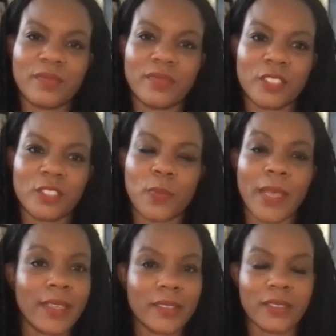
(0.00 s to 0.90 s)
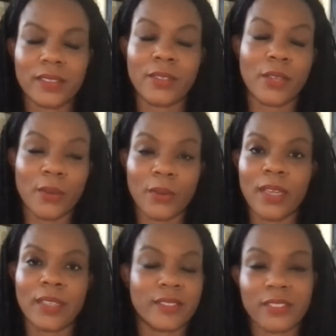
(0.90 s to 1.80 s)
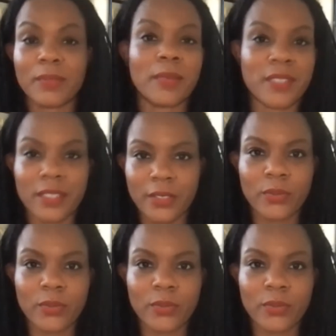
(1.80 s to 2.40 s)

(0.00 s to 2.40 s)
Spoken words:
despite, sometimes I need a